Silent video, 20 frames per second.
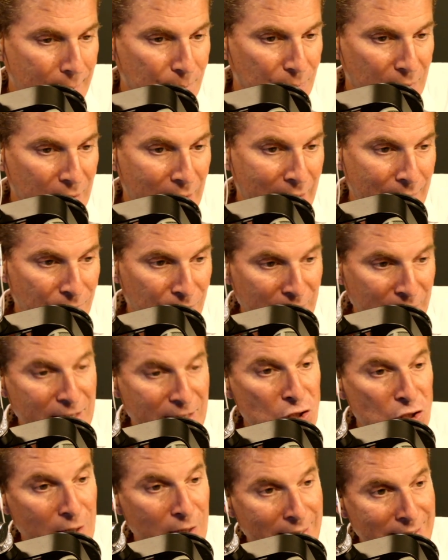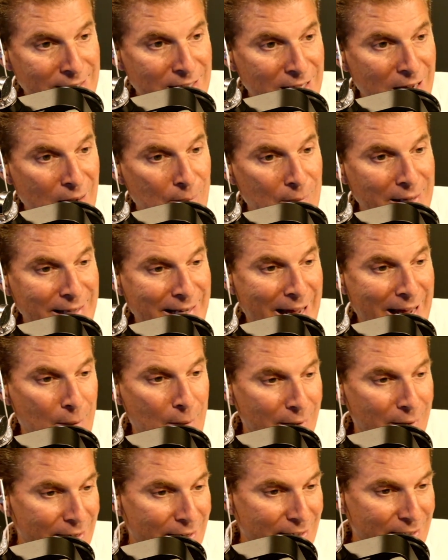inflation is coming down,
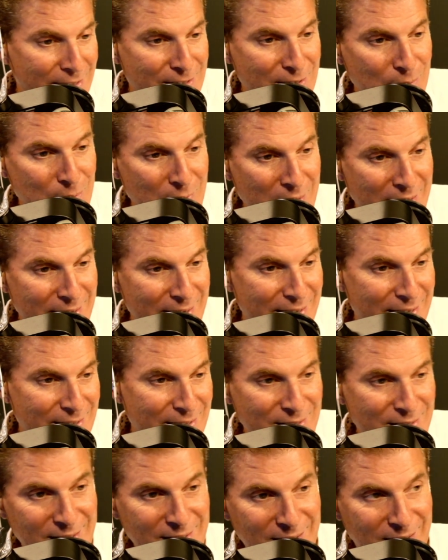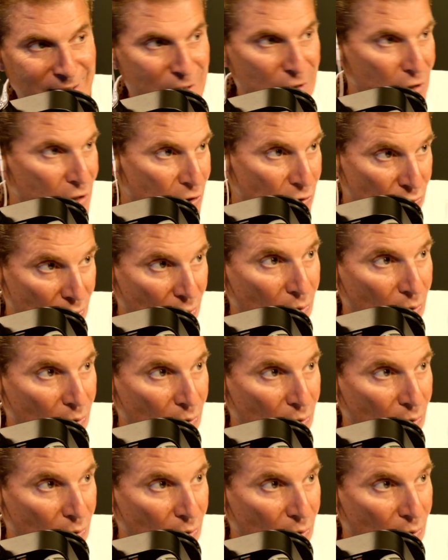but it doesn't mean it's under control